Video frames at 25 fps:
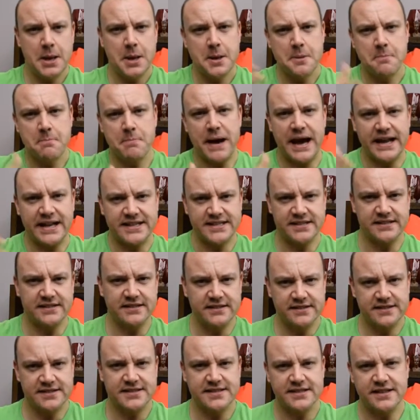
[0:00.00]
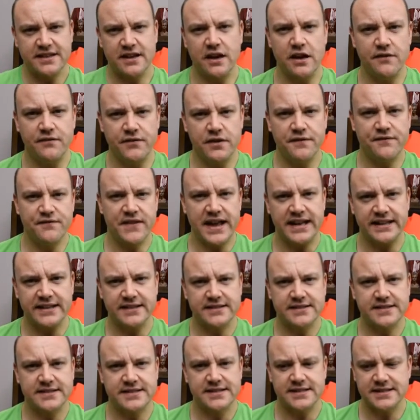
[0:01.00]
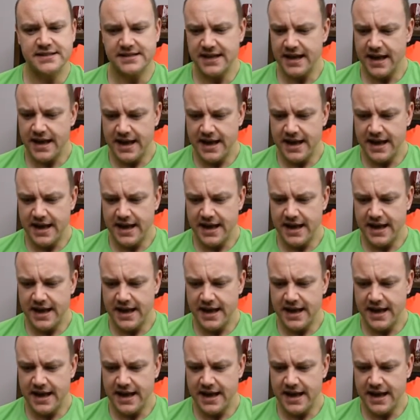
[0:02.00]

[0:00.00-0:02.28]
patterns of events.